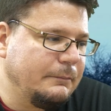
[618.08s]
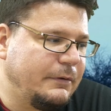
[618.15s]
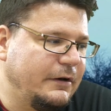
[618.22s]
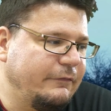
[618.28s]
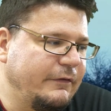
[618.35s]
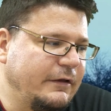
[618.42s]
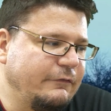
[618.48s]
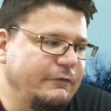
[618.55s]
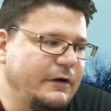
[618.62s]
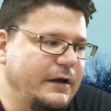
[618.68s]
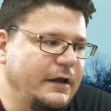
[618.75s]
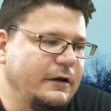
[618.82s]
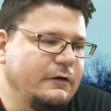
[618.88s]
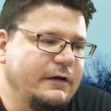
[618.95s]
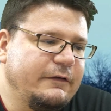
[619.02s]
but it sounds
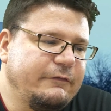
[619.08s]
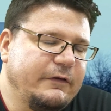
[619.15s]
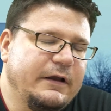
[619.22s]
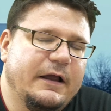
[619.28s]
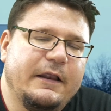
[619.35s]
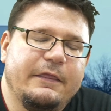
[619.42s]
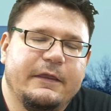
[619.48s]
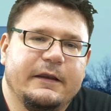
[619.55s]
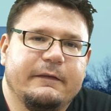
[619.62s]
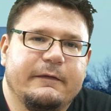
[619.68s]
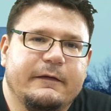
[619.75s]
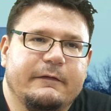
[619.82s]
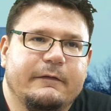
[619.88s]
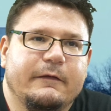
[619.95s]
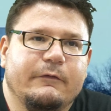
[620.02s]
very interesting. I think
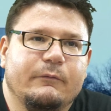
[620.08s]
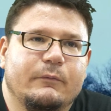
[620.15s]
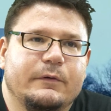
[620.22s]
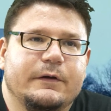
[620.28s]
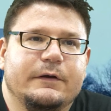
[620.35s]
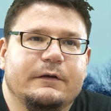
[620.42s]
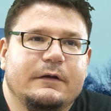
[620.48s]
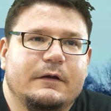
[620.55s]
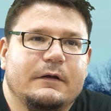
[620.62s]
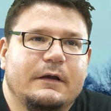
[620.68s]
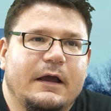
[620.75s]
that this one